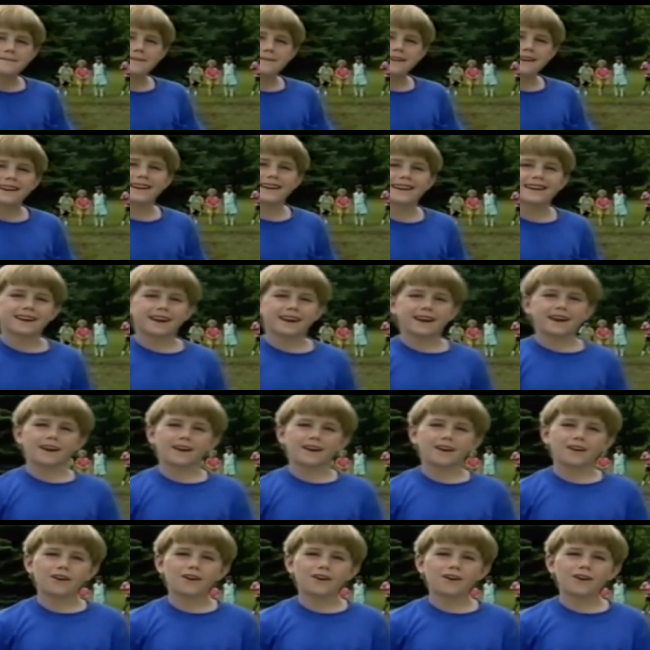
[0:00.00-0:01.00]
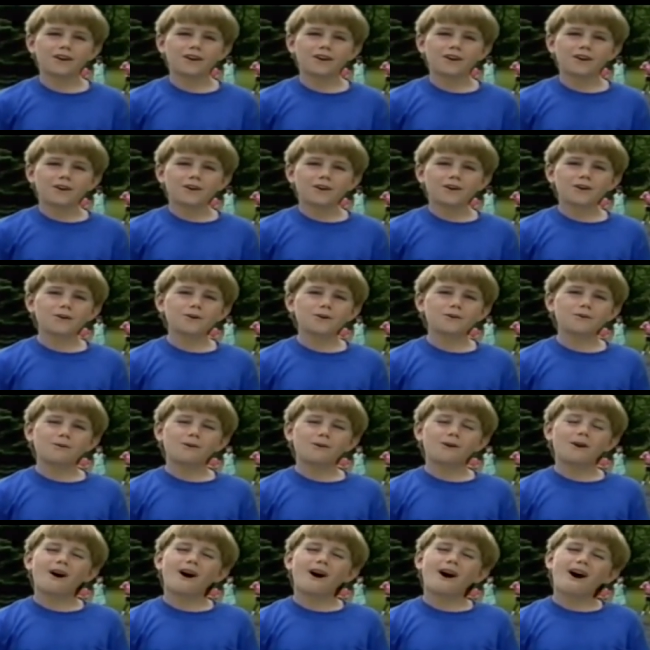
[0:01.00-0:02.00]
a minute! Who
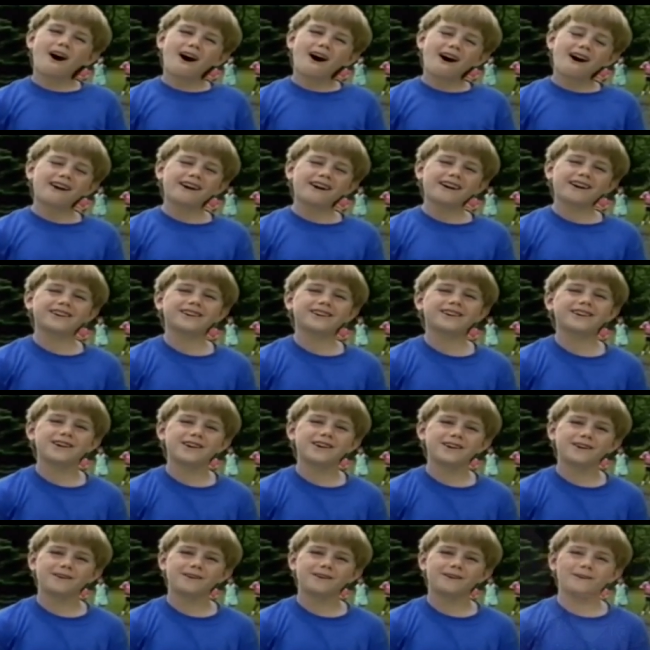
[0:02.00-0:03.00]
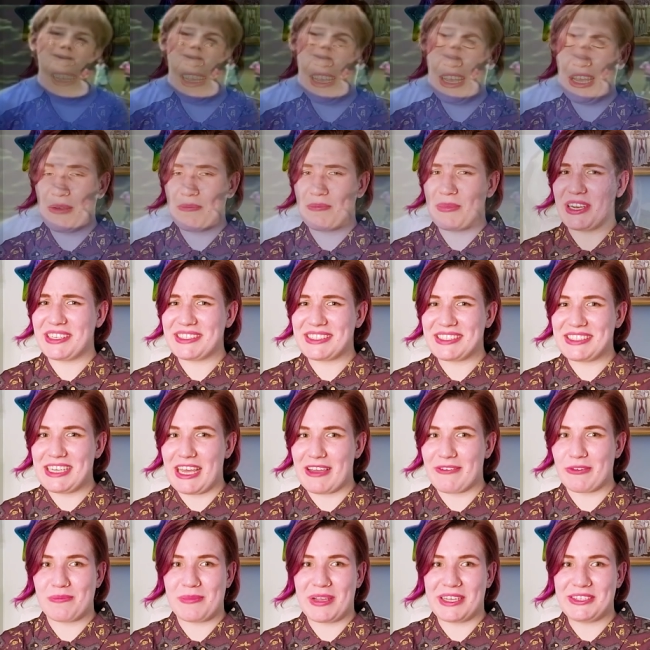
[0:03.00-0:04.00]
are you? But has
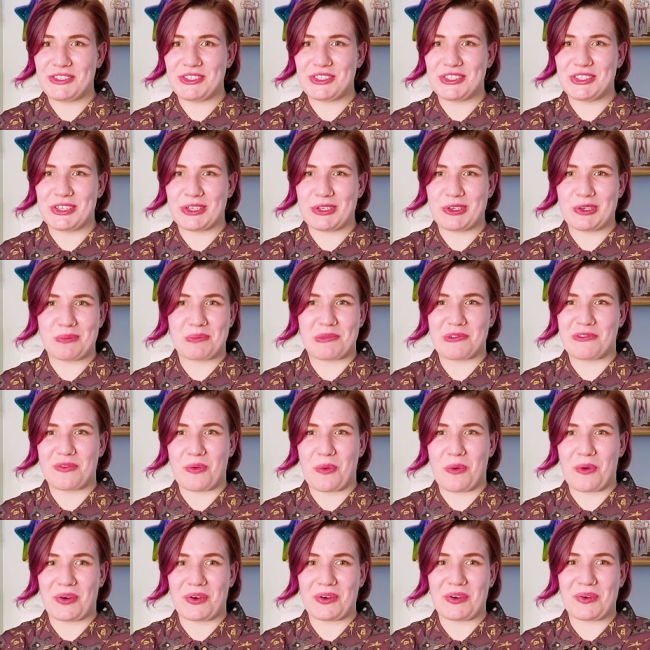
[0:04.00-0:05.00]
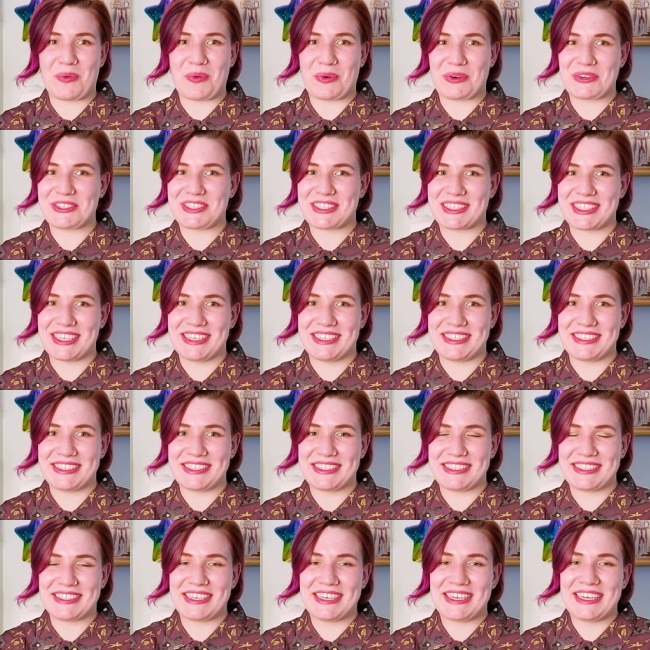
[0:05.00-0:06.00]
never mentioned her before or
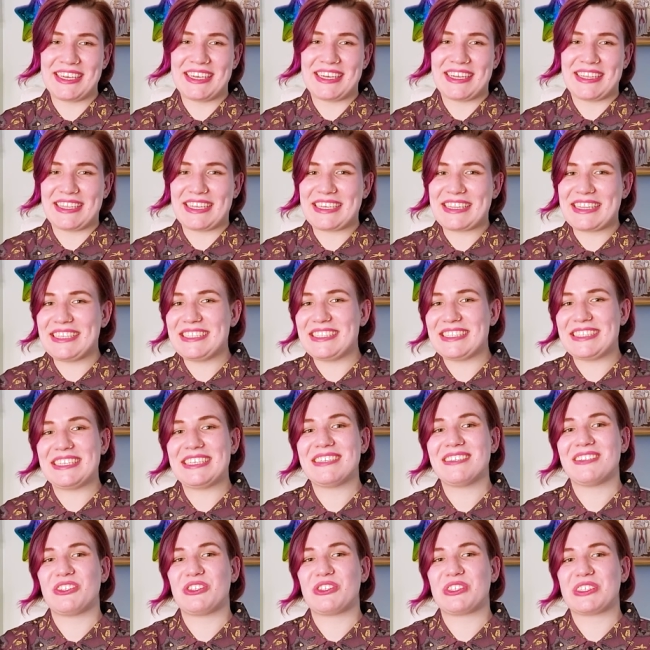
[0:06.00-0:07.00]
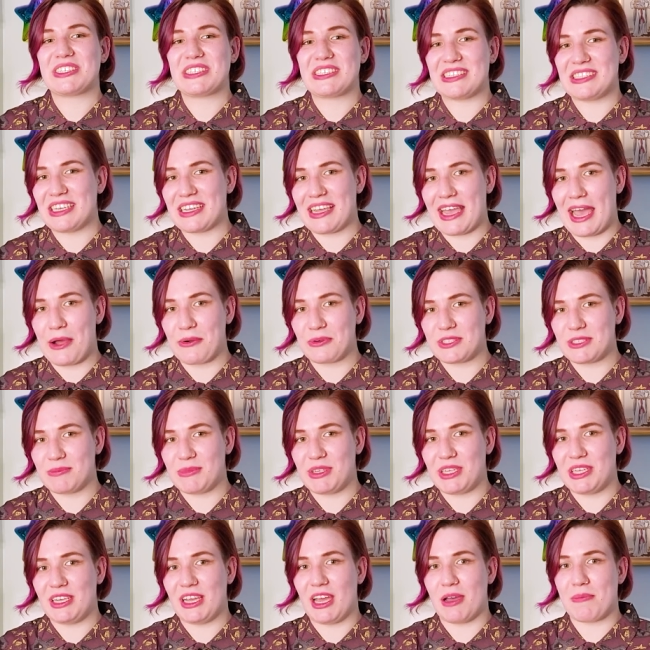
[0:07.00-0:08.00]
since. Like, these things just stick out to
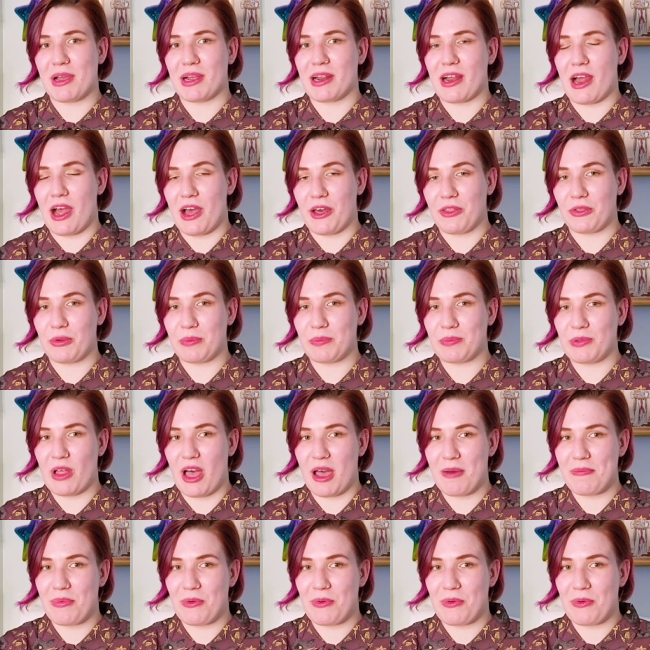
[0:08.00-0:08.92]
me among other plot